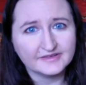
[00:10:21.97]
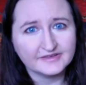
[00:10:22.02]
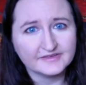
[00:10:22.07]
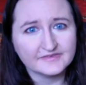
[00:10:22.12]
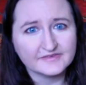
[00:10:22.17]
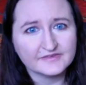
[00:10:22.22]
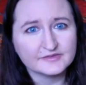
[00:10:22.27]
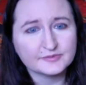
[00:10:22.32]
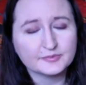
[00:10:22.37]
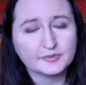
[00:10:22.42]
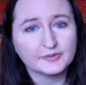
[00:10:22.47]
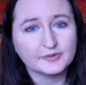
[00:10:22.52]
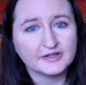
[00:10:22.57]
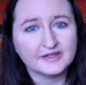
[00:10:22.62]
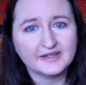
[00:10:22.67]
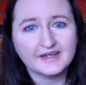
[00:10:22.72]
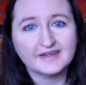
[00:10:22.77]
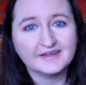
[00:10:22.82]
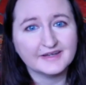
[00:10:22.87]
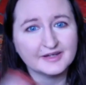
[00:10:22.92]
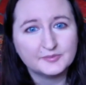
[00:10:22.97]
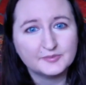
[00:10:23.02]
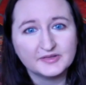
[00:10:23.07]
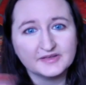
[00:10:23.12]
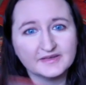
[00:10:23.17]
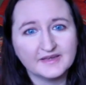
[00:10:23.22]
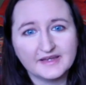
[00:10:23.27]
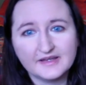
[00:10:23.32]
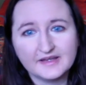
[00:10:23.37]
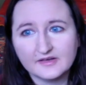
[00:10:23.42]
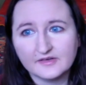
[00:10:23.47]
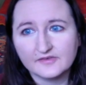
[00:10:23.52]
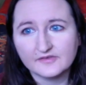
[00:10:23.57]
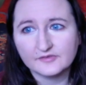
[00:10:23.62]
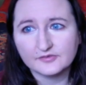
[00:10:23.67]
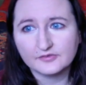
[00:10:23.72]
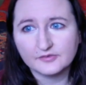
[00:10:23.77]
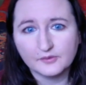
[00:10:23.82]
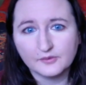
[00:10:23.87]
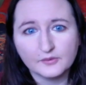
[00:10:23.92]
at this point, and I'd been laying on the
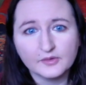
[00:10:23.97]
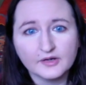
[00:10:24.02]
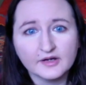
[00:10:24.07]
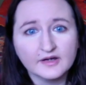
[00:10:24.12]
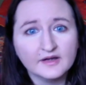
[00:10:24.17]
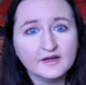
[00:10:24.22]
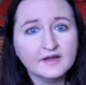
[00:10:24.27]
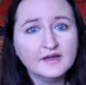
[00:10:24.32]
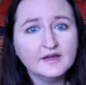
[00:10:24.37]
floor